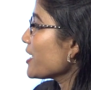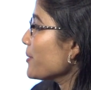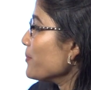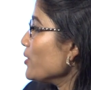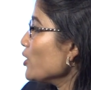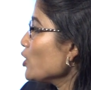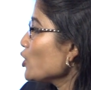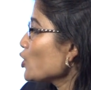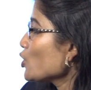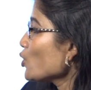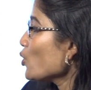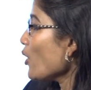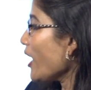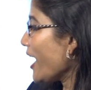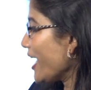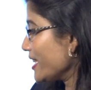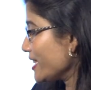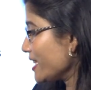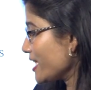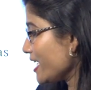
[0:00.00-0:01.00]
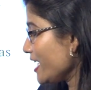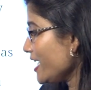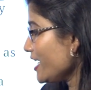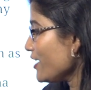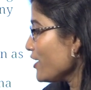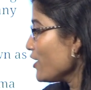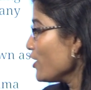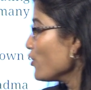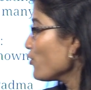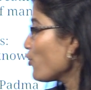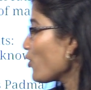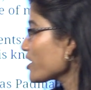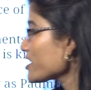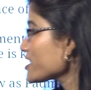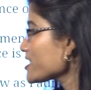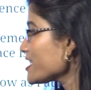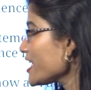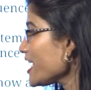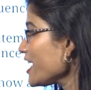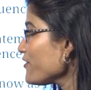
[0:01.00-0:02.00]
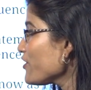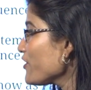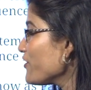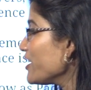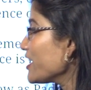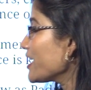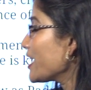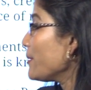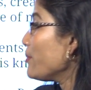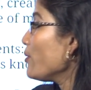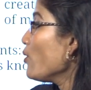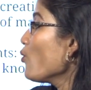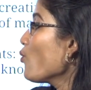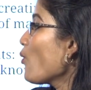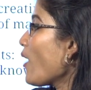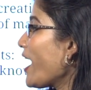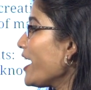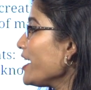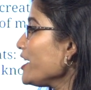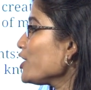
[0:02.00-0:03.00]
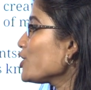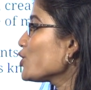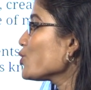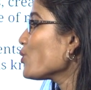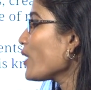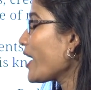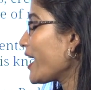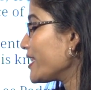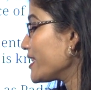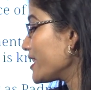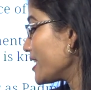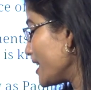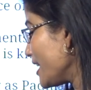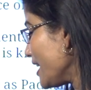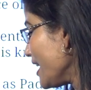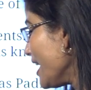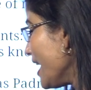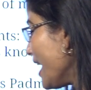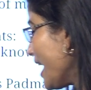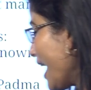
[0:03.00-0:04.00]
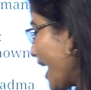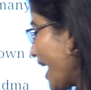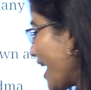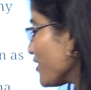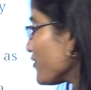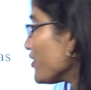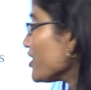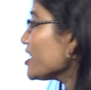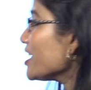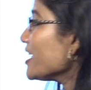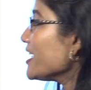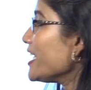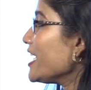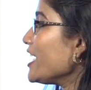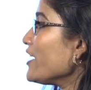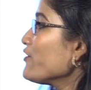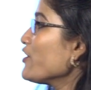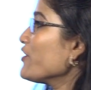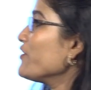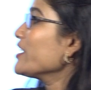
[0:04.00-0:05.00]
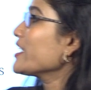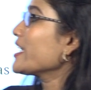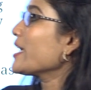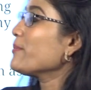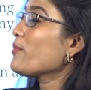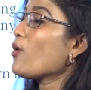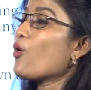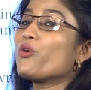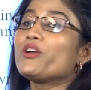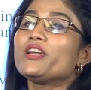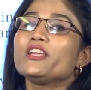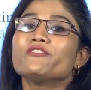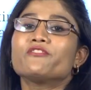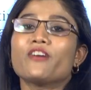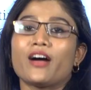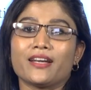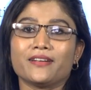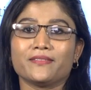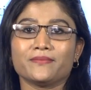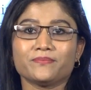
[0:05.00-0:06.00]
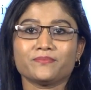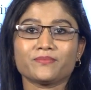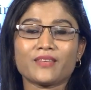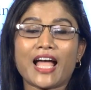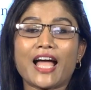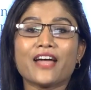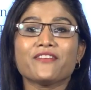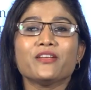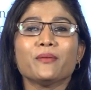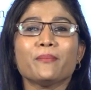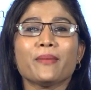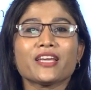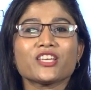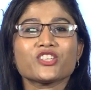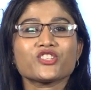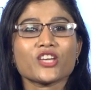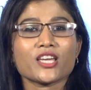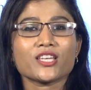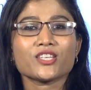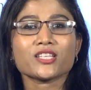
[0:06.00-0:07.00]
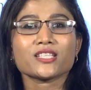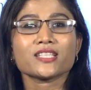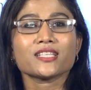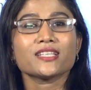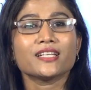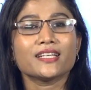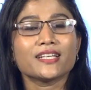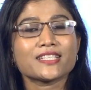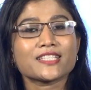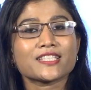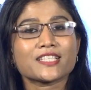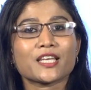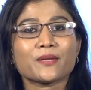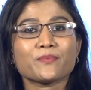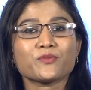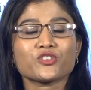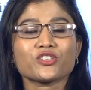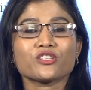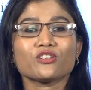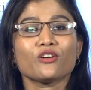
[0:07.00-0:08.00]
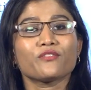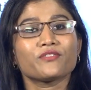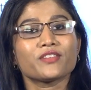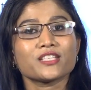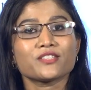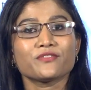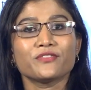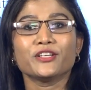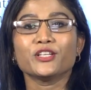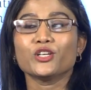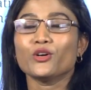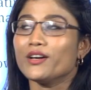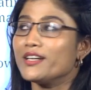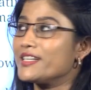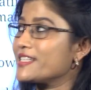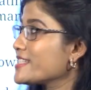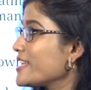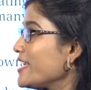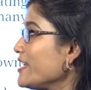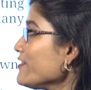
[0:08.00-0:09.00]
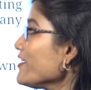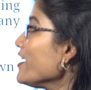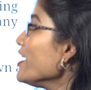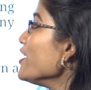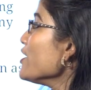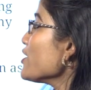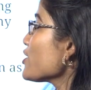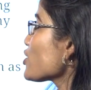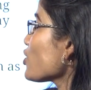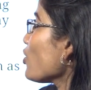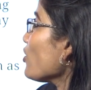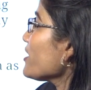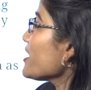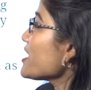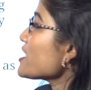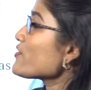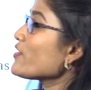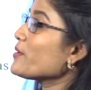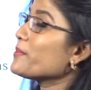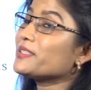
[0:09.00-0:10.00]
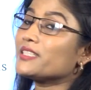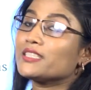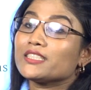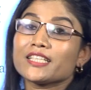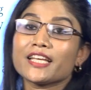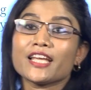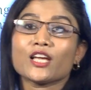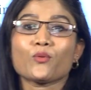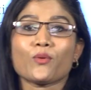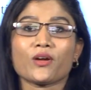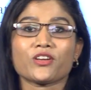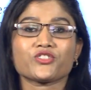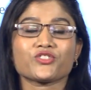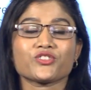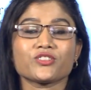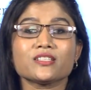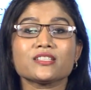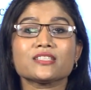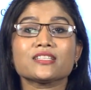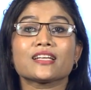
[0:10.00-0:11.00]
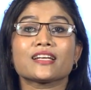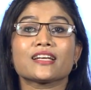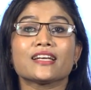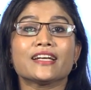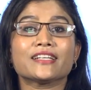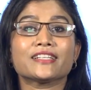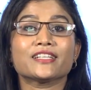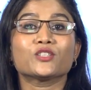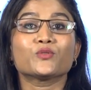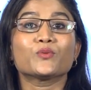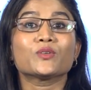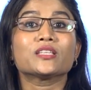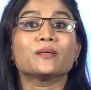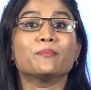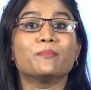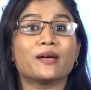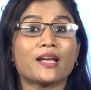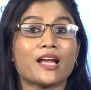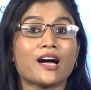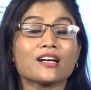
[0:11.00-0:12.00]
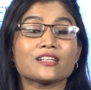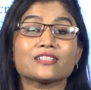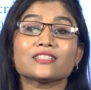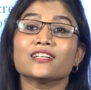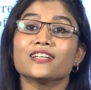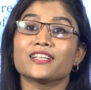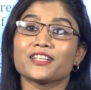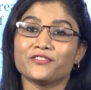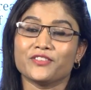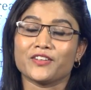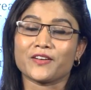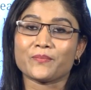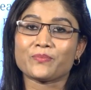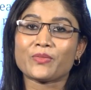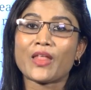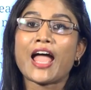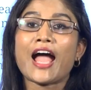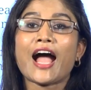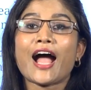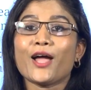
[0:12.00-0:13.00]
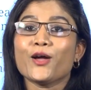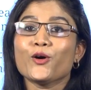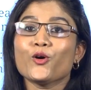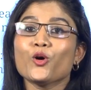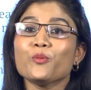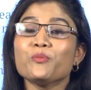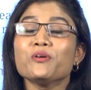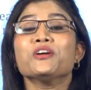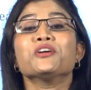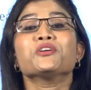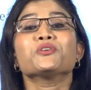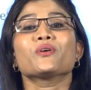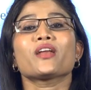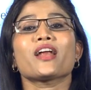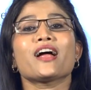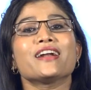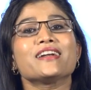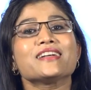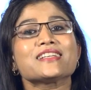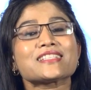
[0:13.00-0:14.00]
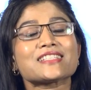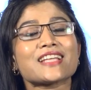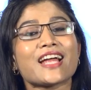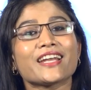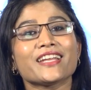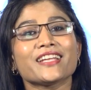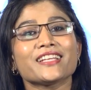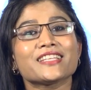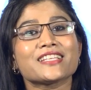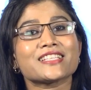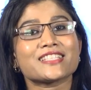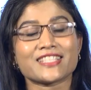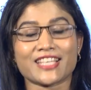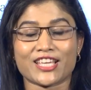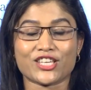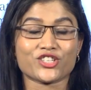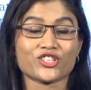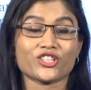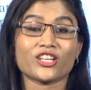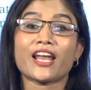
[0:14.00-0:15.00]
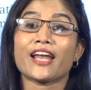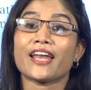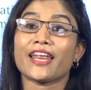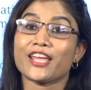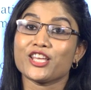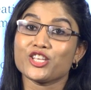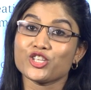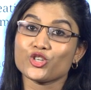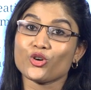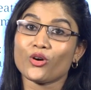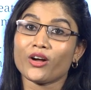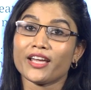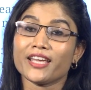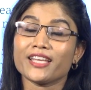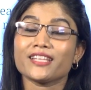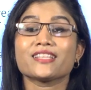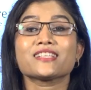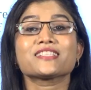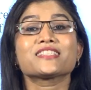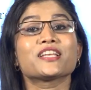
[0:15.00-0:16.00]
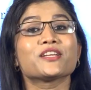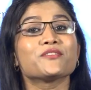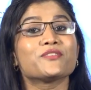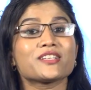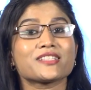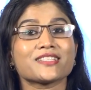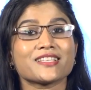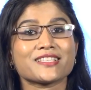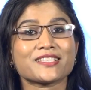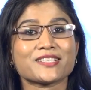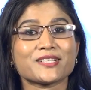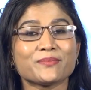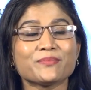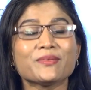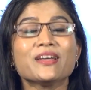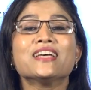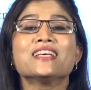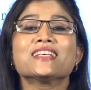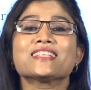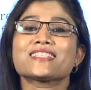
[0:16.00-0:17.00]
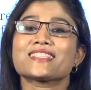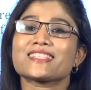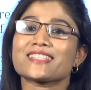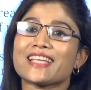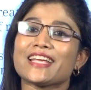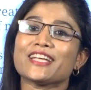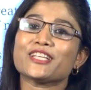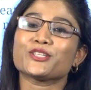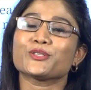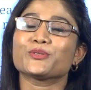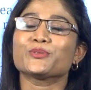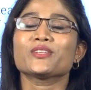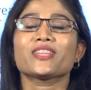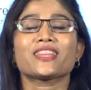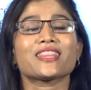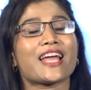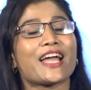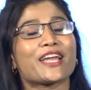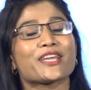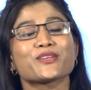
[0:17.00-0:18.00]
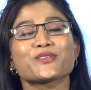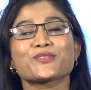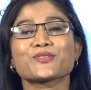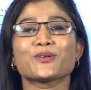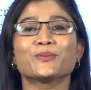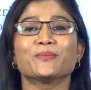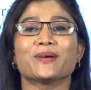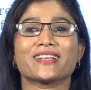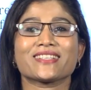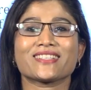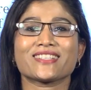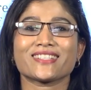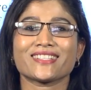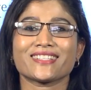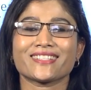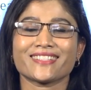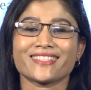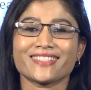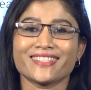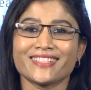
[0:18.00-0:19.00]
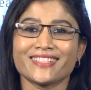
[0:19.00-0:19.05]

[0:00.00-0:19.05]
keep 2 and 3. For C, we will keep 1, 2 and 3. And with the D, we will keep only 1. I will make changes in the description of this video itself. So, this will be the three questions related with the Barak River. I hope you are understanding this session and enjoying this river system. Stay tuned. Thank you so much.